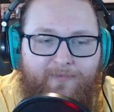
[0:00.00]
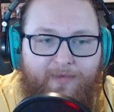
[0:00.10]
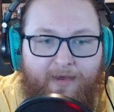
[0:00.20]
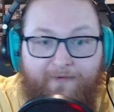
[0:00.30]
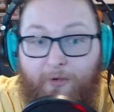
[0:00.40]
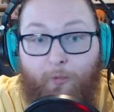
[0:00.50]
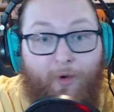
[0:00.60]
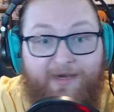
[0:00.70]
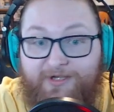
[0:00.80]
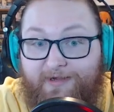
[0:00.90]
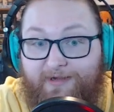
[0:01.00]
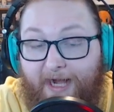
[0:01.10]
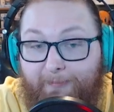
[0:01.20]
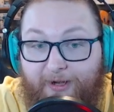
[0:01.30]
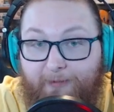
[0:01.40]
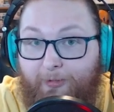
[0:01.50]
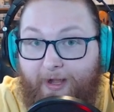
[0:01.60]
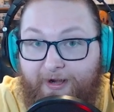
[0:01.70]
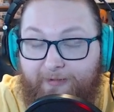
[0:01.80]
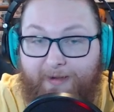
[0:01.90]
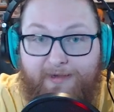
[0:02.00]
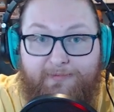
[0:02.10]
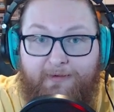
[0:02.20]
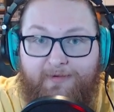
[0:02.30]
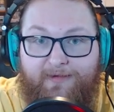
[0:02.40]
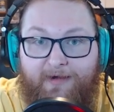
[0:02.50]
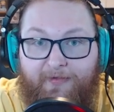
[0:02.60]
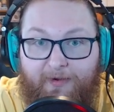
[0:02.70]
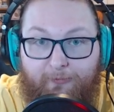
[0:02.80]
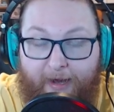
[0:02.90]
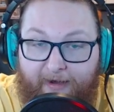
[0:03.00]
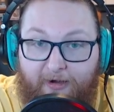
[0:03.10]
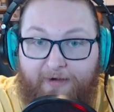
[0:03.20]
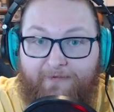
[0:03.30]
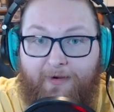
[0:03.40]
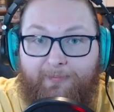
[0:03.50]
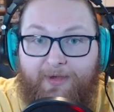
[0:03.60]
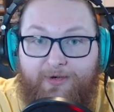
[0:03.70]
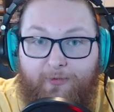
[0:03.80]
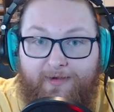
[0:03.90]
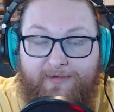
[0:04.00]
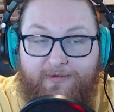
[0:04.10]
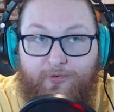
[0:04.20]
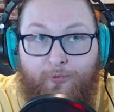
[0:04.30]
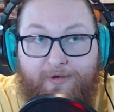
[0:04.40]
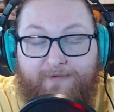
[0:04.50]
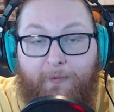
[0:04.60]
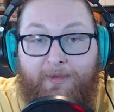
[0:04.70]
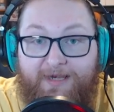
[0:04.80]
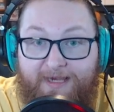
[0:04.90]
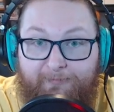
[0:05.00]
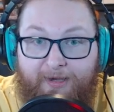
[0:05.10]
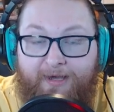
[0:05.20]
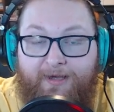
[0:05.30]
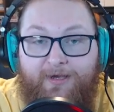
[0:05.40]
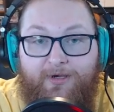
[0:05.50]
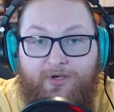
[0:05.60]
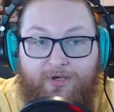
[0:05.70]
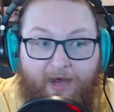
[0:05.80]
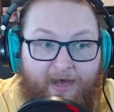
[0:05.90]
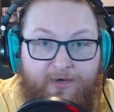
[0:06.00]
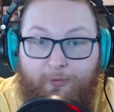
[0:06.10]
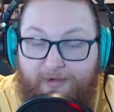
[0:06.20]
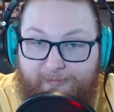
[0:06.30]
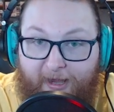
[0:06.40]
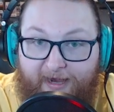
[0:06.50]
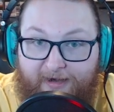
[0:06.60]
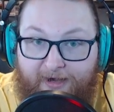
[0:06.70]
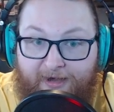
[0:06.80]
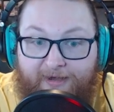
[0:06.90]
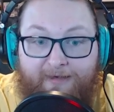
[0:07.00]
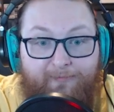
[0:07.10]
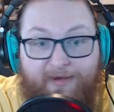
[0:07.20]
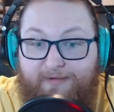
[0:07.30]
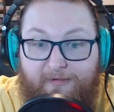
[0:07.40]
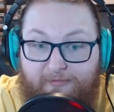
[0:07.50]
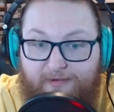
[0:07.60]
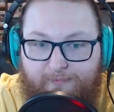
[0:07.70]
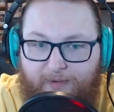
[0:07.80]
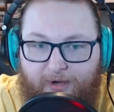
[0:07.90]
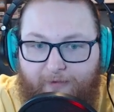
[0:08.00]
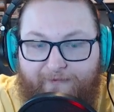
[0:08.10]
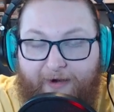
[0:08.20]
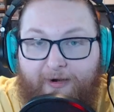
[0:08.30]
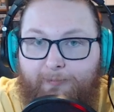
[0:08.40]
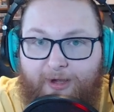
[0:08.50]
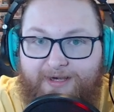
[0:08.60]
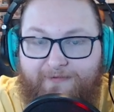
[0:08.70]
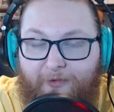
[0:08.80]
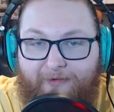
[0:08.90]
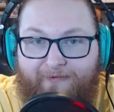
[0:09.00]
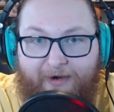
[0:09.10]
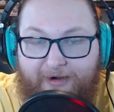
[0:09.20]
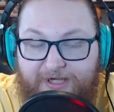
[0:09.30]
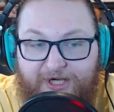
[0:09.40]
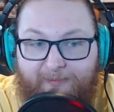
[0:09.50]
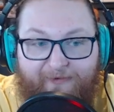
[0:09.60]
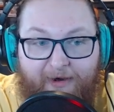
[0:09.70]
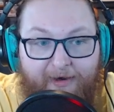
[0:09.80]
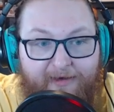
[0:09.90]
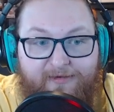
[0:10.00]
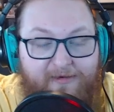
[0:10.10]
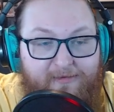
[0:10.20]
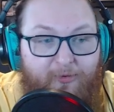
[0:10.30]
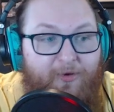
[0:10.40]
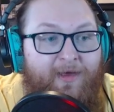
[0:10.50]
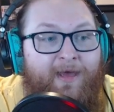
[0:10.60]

If you wanted just a copy to play, your best bet was getting the rare from the Duels from the Deep Duelist pack, because this was, you know, very plentiful, very cheap, very accessible.